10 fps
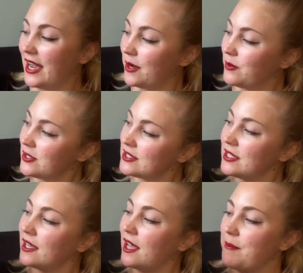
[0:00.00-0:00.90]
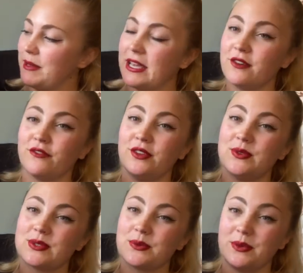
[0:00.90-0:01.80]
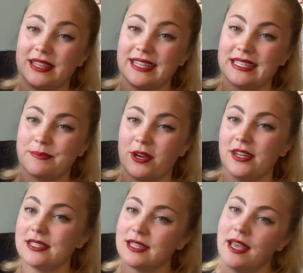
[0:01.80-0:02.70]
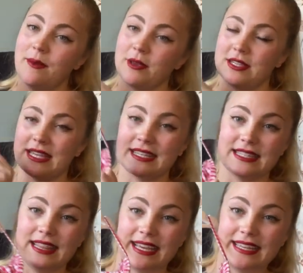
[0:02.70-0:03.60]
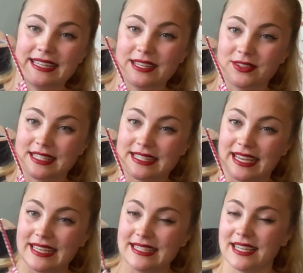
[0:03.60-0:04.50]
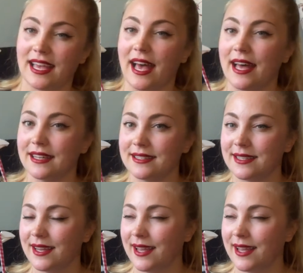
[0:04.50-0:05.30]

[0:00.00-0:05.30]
I was a bit confused with this part because it has the lining on the side, and